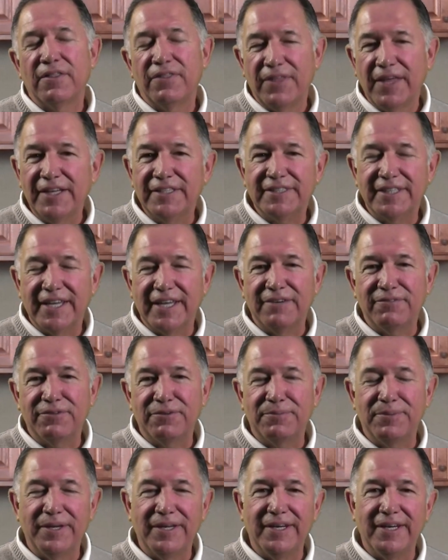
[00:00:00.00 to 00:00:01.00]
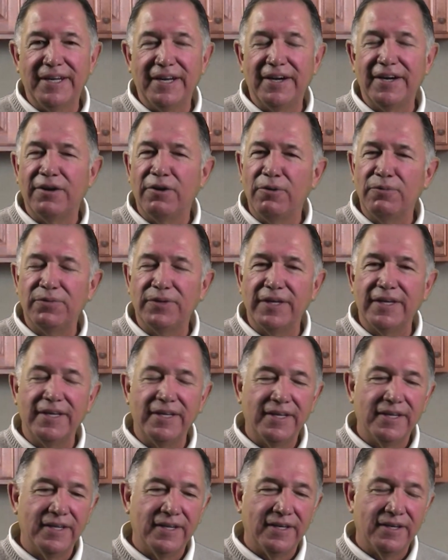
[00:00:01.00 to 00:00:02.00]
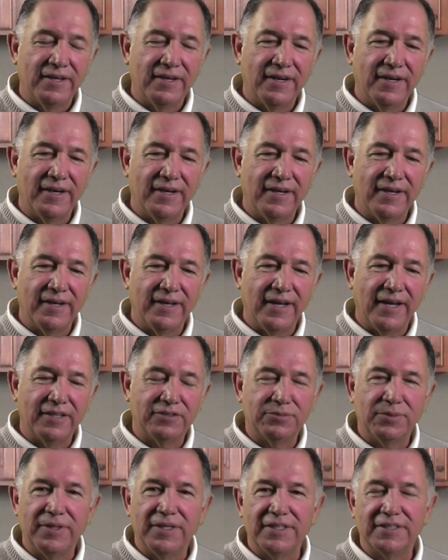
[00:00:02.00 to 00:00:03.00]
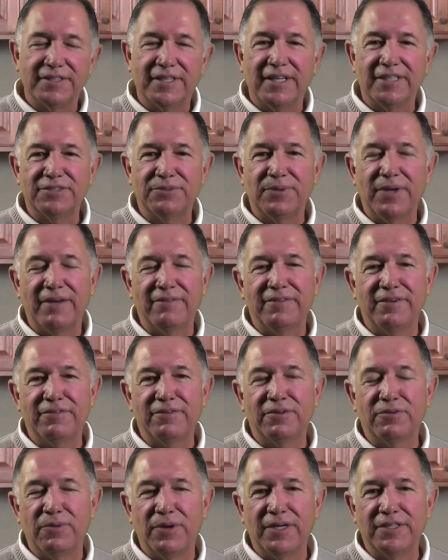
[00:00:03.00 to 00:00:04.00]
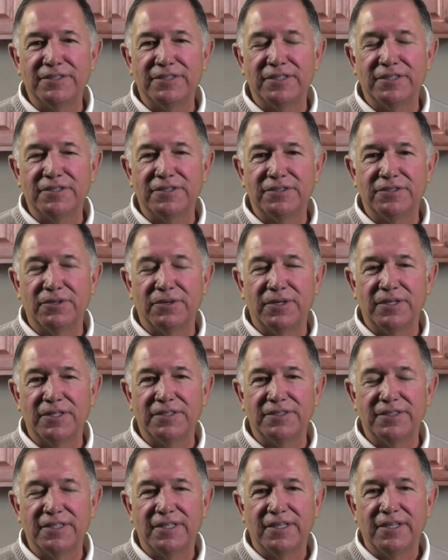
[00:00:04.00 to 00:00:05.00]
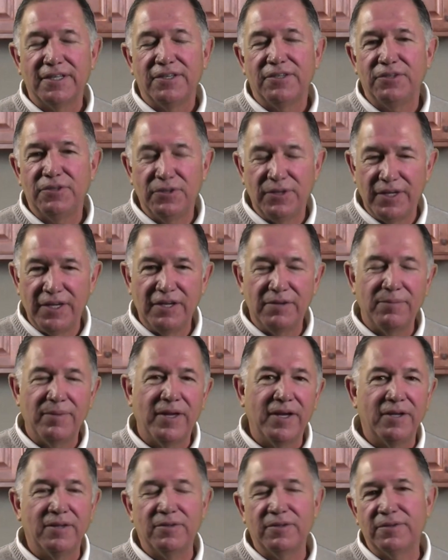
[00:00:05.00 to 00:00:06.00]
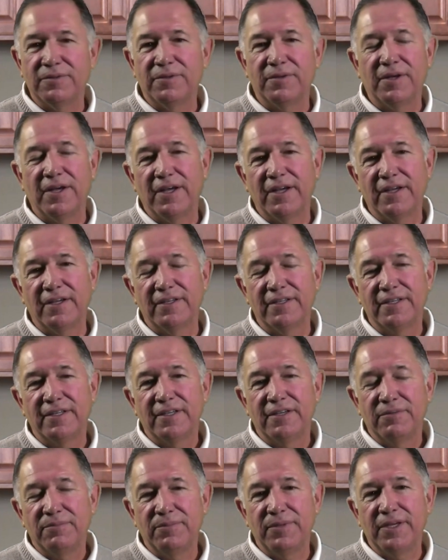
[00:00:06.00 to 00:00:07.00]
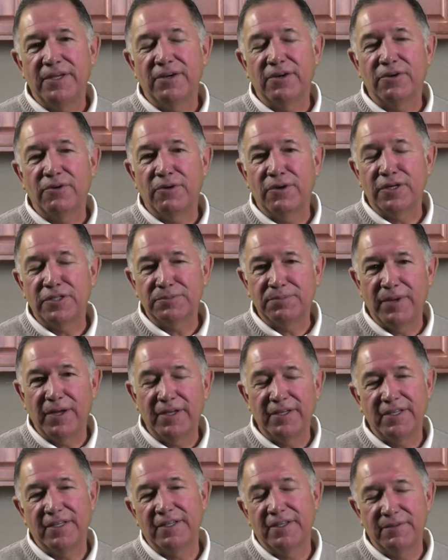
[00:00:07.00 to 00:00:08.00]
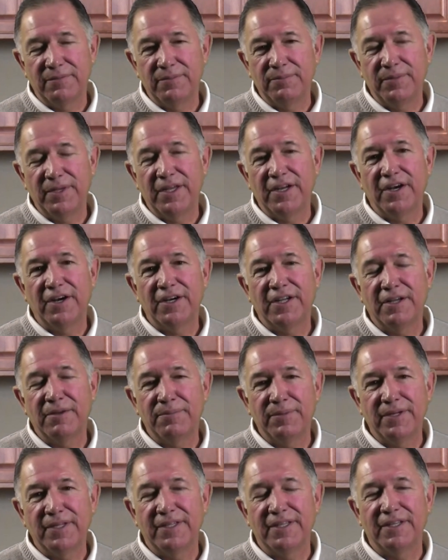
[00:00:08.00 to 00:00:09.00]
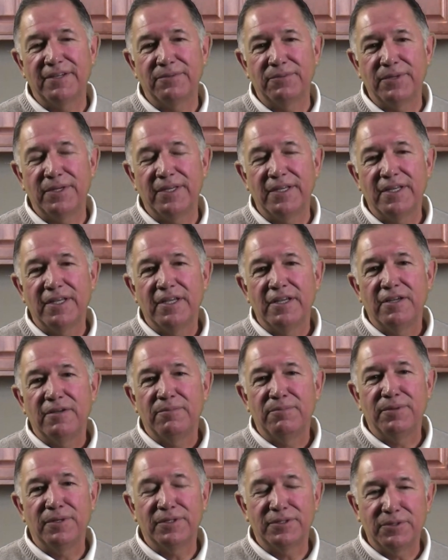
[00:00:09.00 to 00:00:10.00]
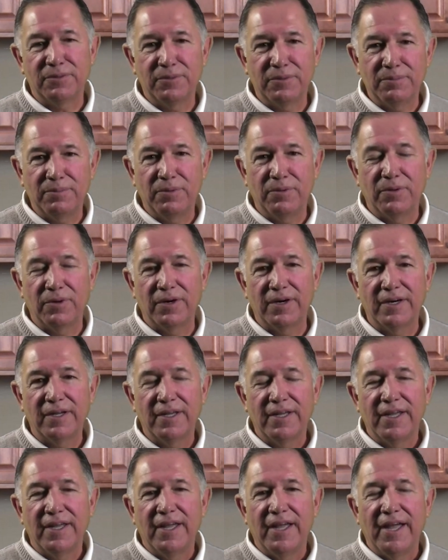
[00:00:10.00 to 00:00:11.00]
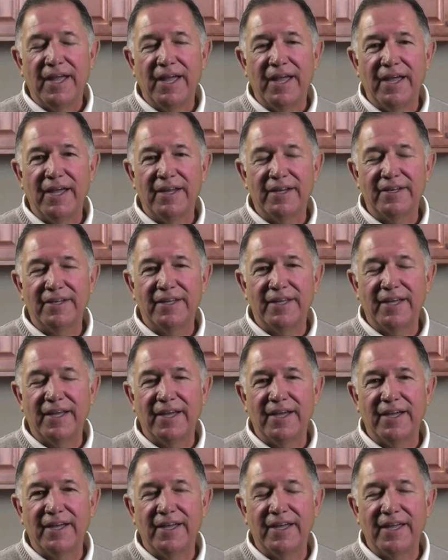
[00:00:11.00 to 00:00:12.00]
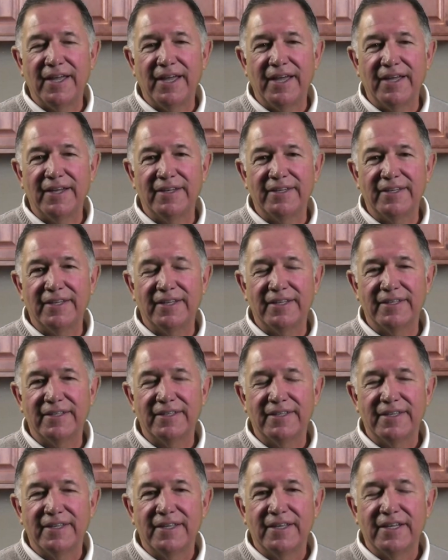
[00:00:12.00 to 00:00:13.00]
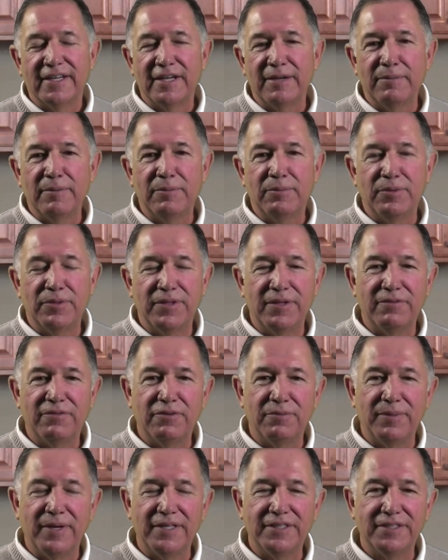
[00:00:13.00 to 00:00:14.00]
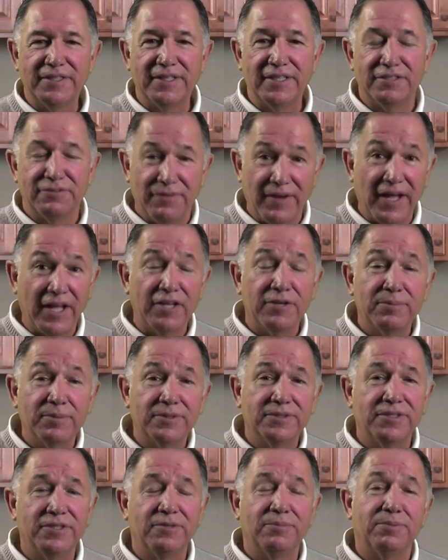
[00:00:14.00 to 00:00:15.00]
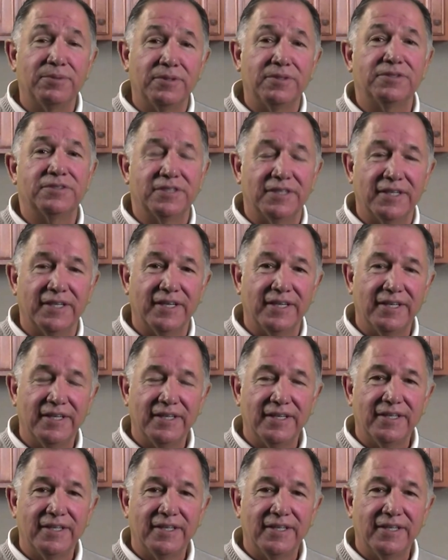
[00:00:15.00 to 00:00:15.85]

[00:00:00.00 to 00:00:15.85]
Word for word: thanks again for being here, and hopefully uh, as we discuss, we have different questions, or as you email uh, me or correspond to me and our company, that we build a rapport and uh, and uh, come up with information that's valuable to you personally,